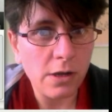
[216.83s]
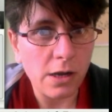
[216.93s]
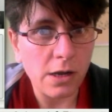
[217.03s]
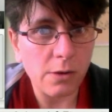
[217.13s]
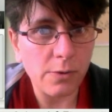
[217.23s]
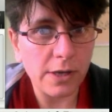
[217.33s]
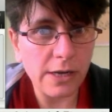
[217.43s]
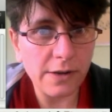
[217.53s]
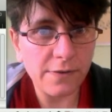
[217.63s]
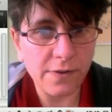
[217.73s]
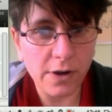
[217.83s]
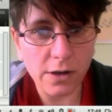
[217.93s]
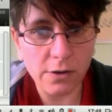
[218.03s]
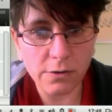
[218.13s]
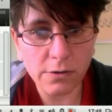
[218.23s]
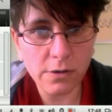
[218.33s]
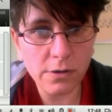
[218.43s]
uh, we can add a file